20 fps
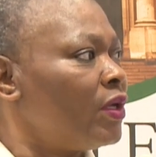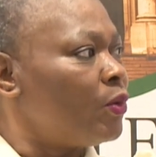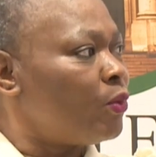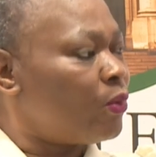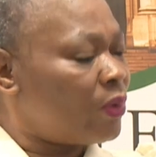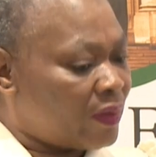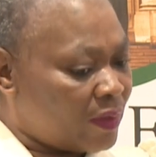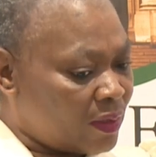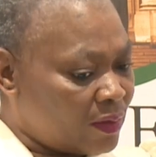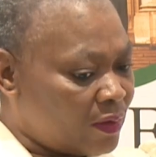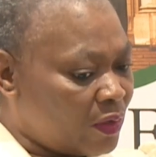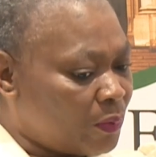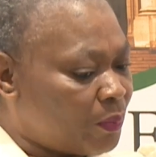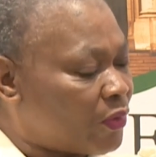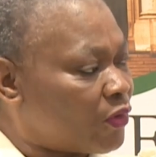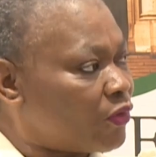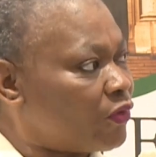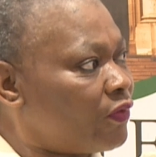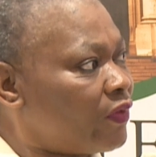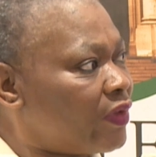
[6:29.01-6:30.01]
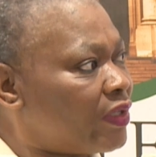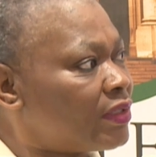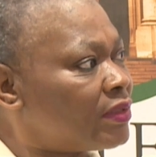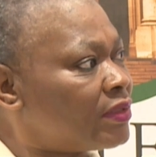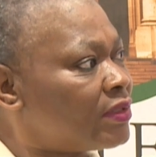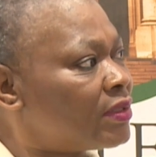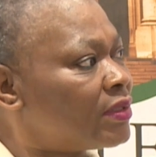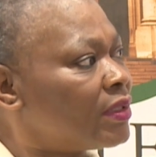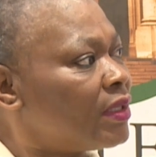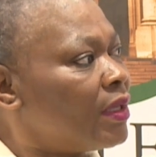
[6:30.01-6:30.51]
Within the
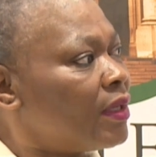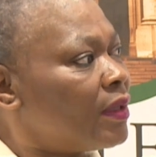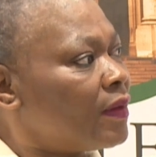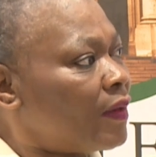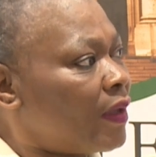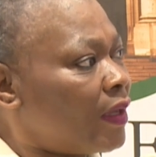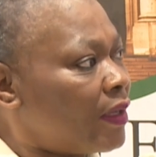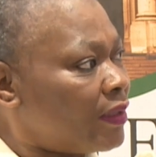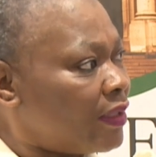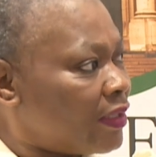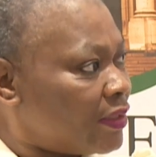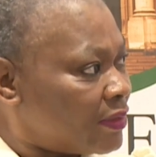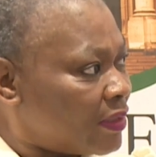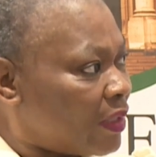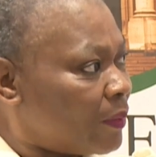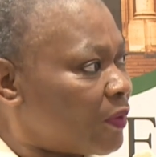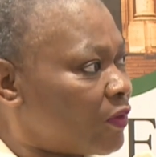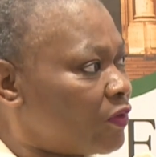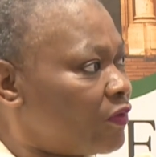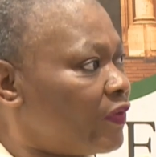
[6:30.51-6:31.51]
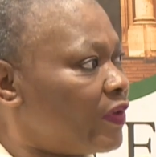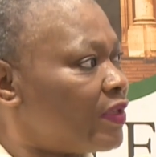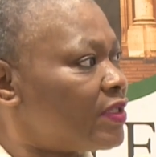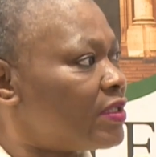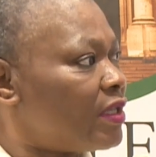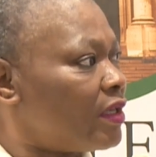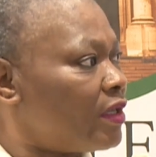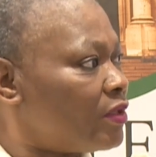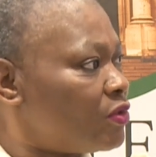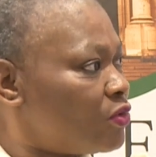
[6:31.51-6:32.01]
province and
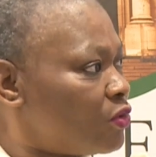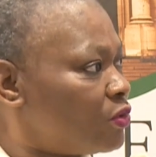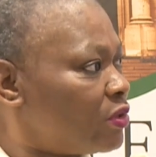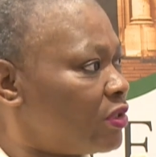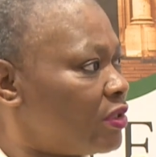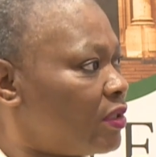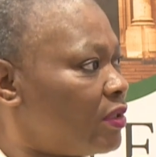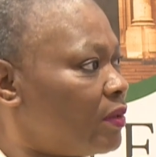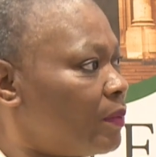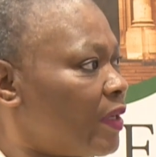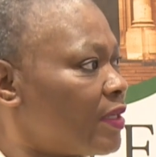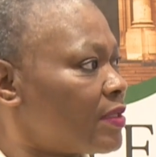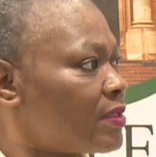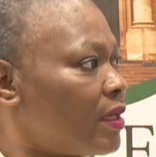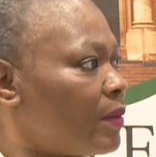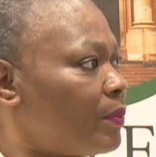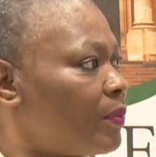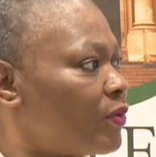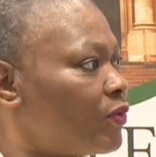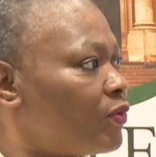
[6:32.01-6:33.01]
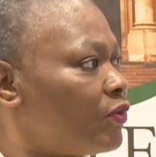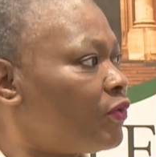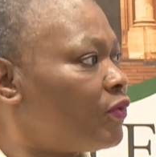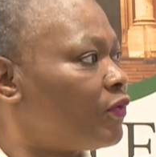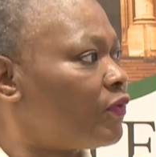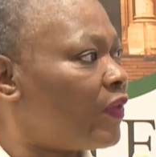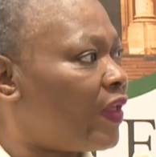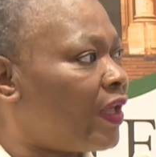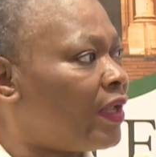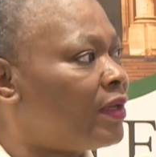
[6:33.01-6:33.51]
inter-province, the HOD must
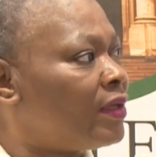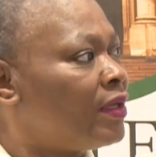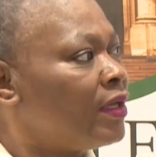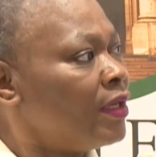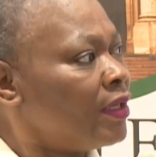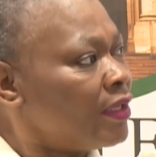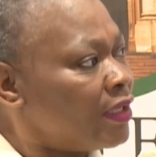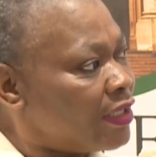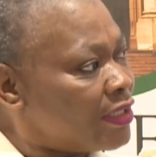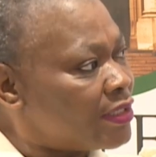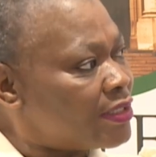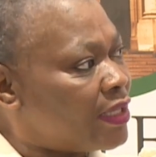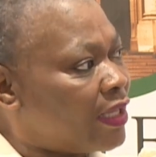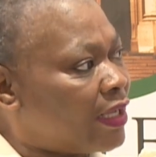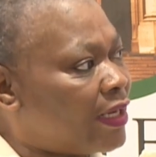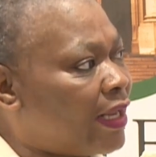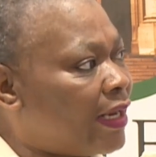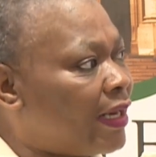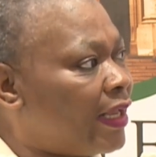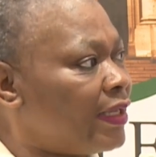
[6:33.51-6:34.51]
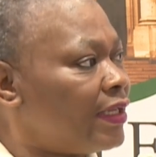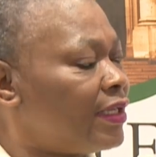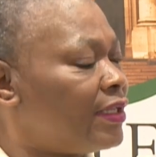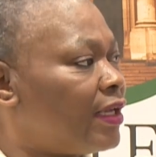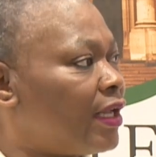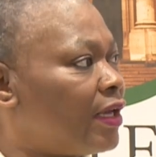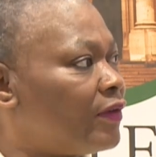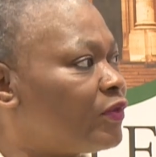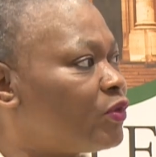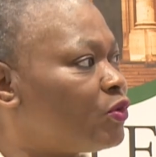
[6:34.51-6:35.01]
approve. Then kids that are lucky
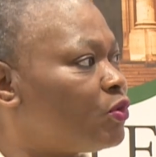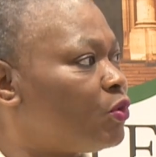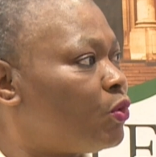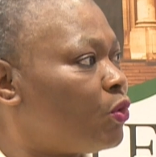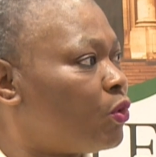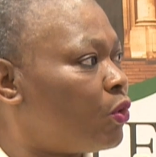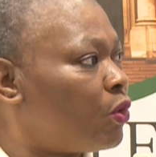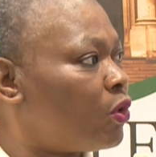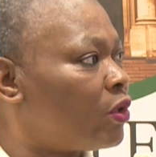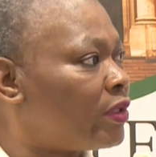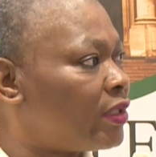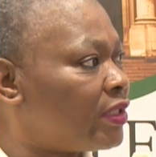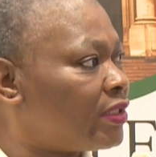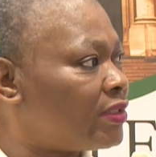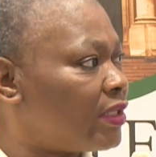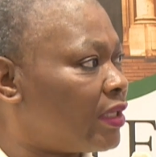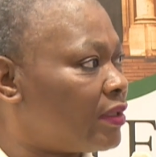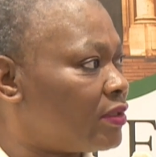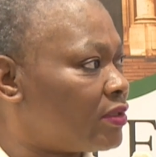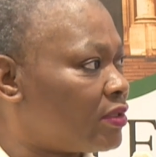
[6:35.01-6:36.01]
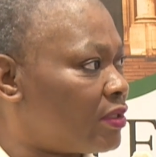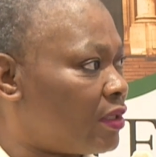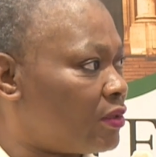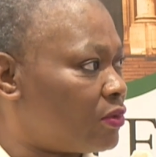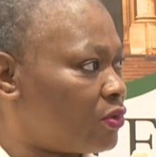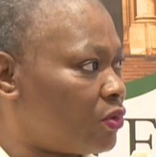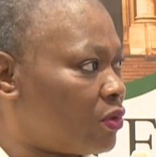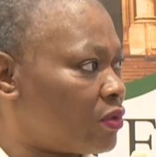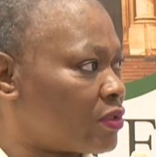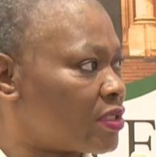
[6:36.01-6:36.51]
enough to go on
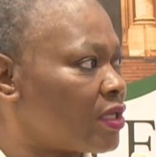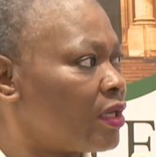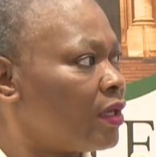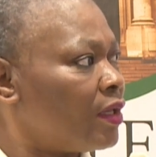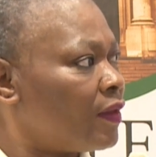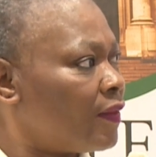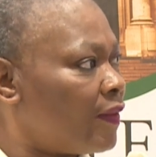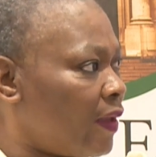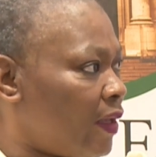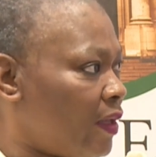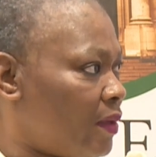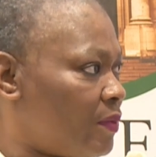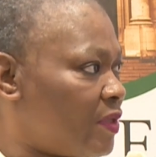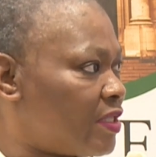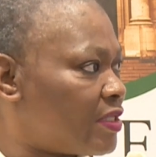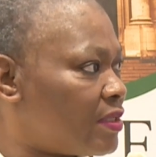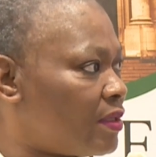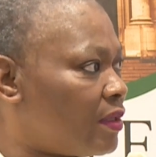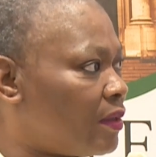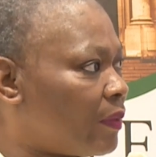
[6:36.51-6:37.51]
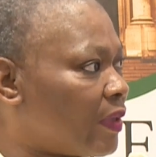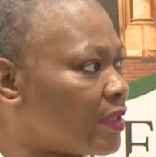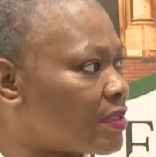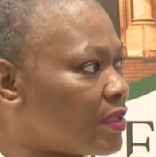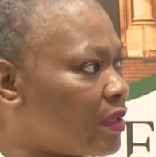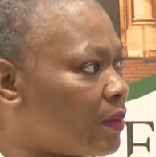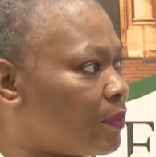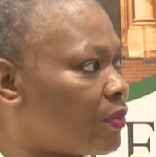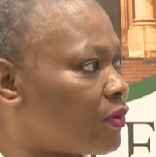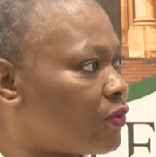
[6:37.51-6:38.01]
international tours, the NEC
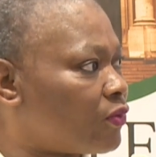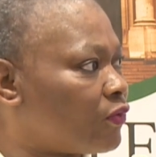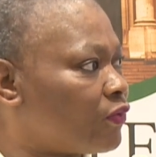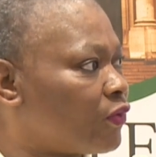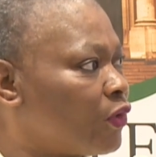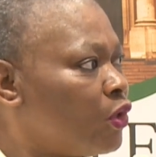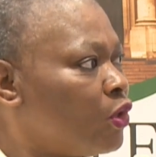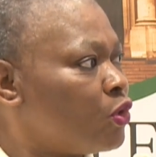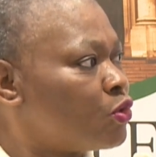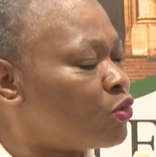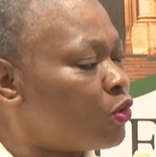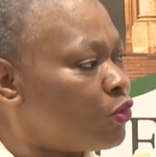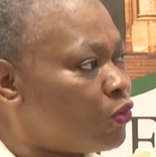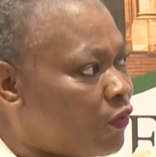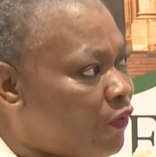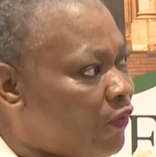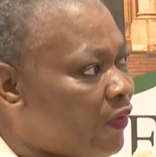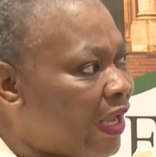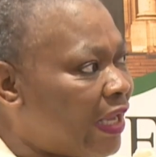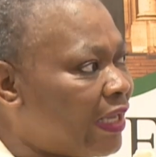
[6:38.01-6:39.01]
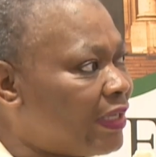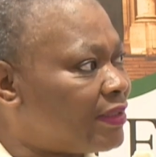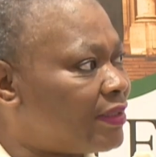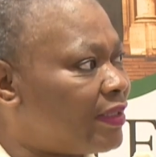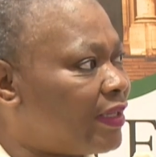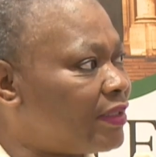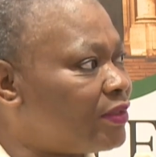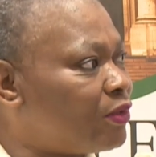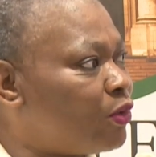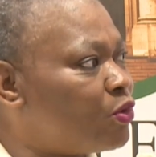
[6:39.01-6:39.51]
must approve. So you find
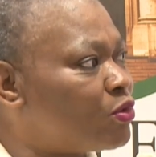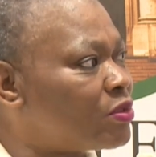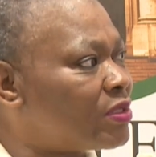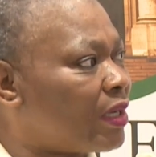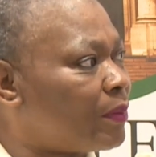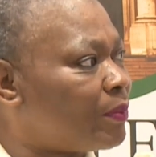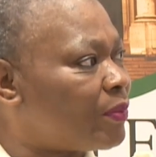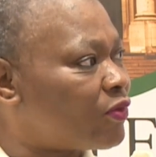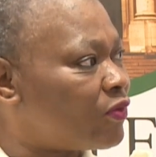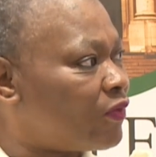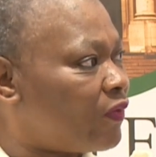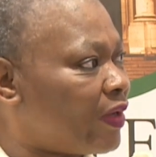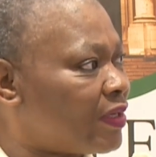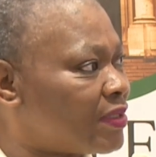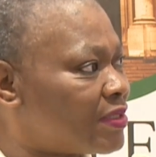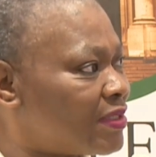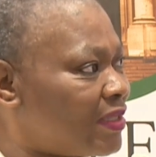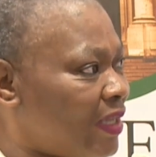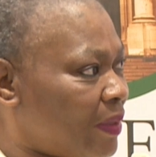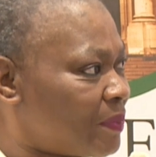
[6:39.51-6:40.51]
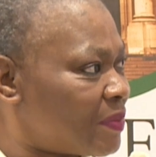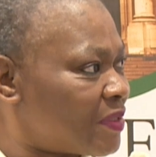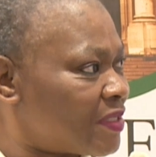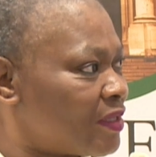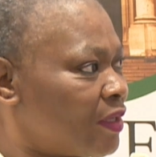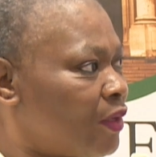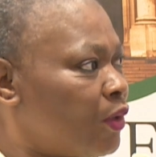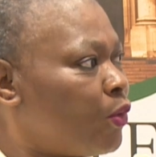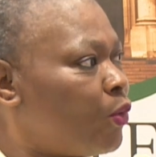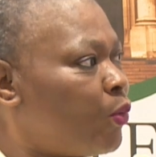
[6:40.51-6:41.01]
that those approval
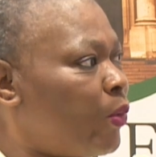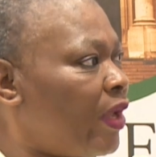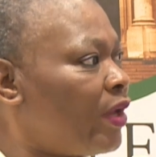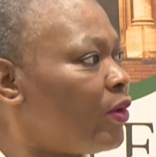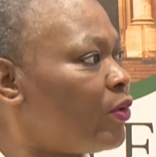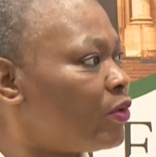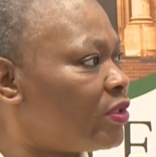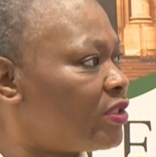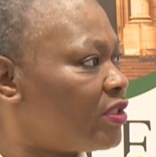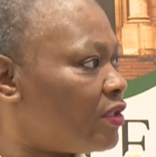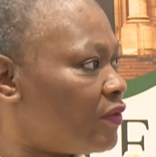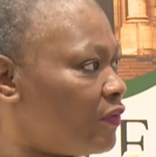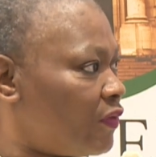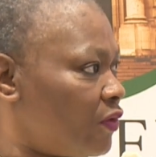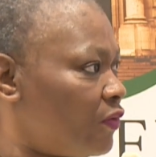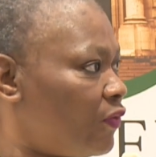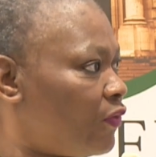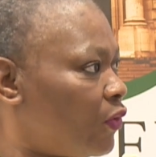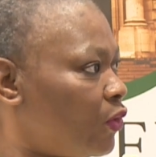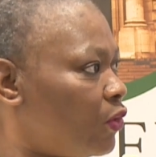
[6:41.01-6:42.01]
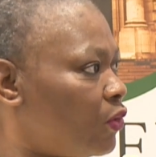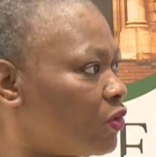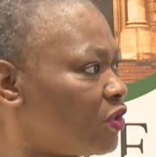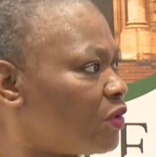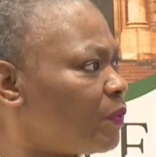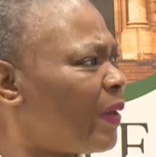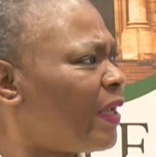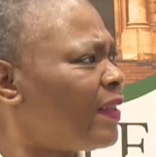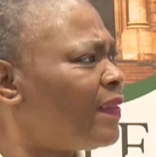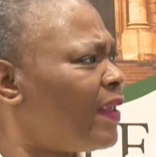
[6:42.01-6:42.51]
steps were not even
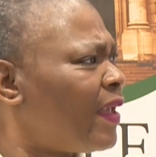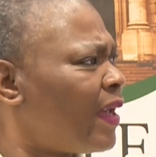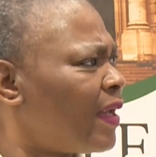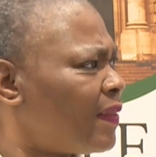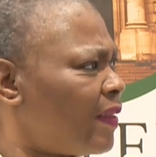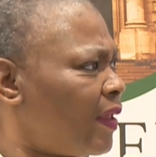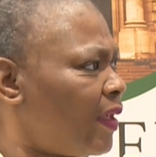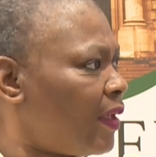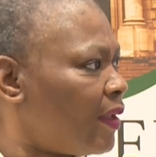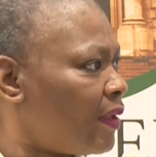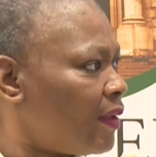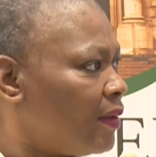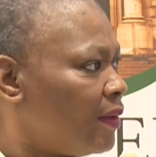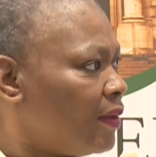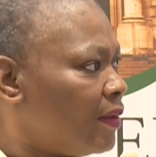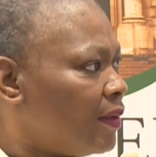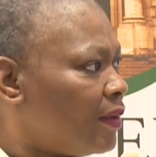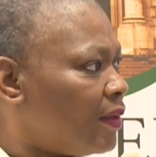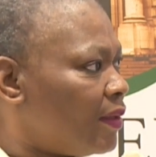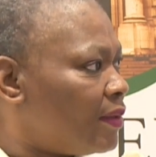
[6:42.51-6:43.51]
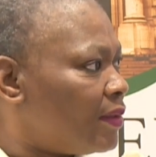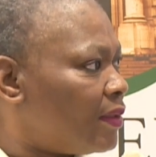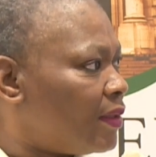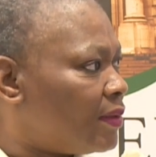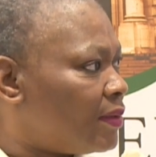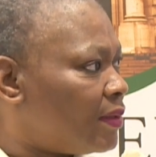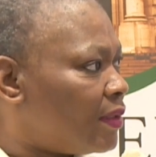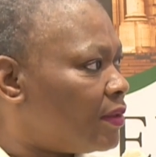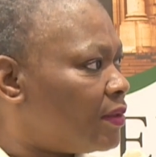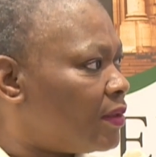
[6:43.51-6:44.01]
followed, but they are there
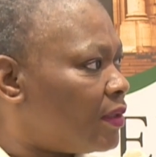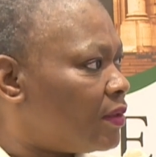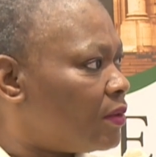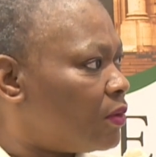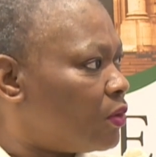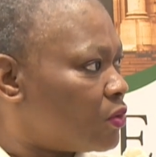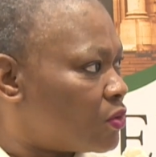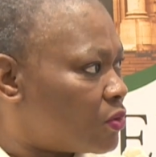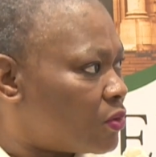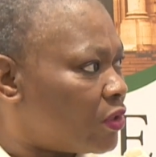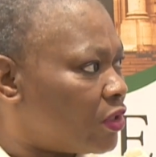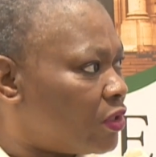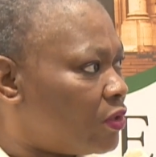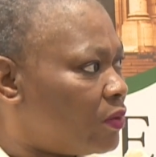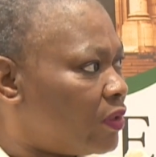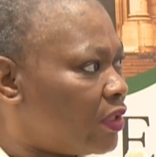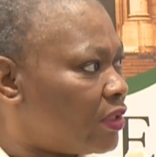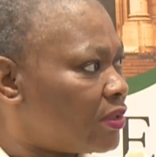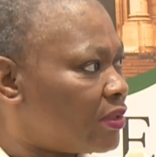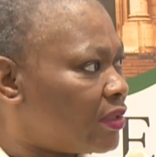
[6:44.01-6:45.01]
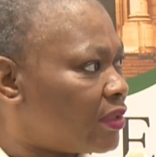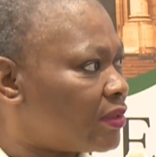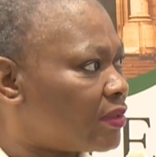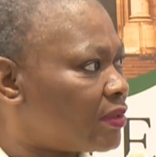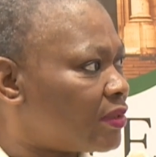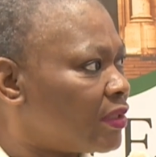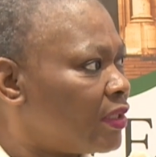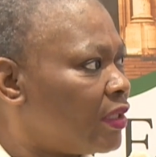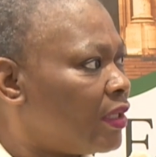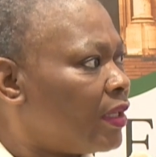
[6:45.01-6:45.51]
in those
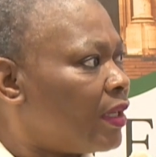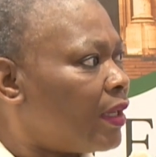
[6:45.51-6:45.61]
regulations.